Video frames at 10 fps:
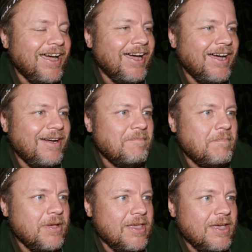
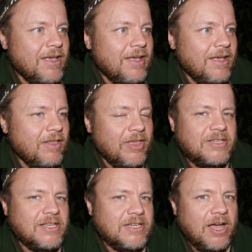But yeah, they
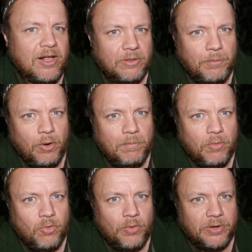tend to hug the bottom
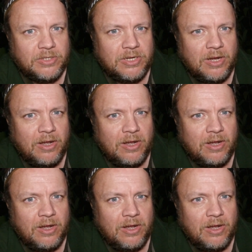more, whereas